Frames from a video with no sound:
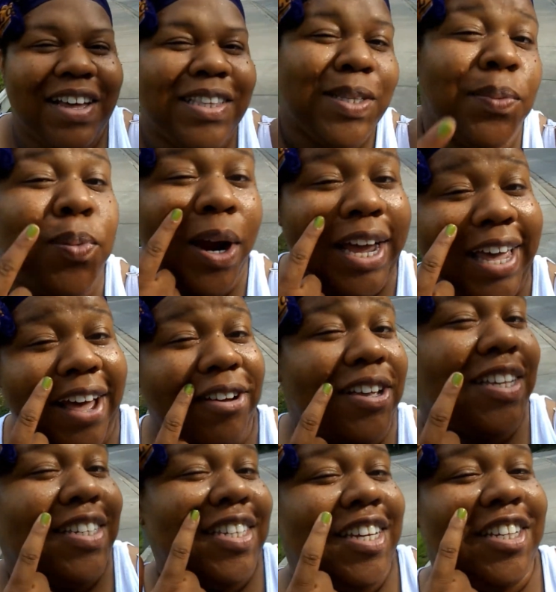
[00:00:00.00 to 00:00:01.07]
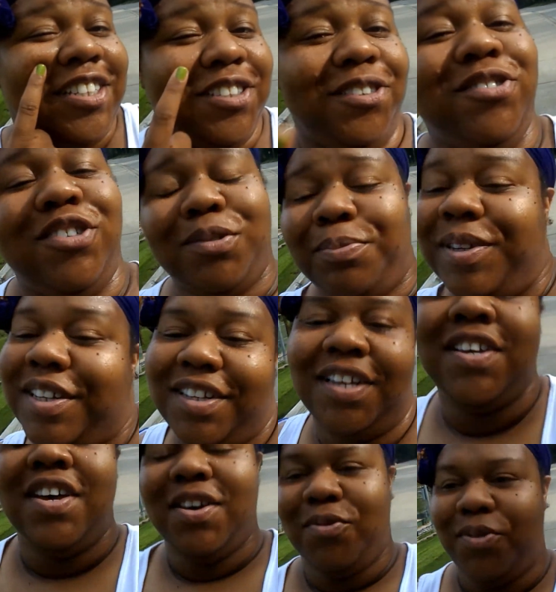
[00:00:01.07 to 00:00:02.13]
The breakout continues, but
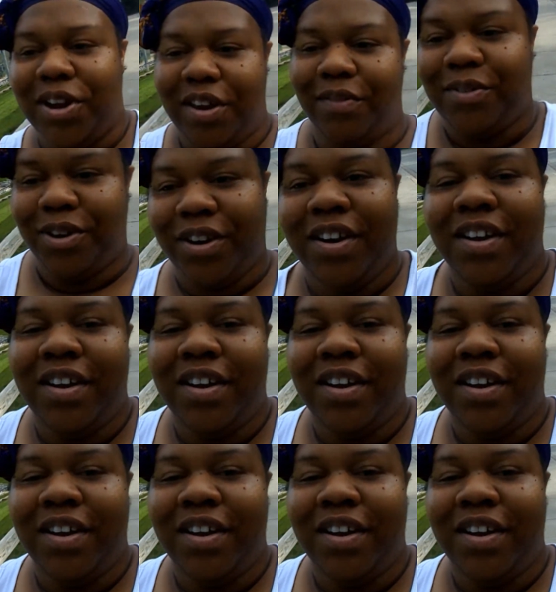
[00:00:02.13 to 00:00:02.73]
whatever.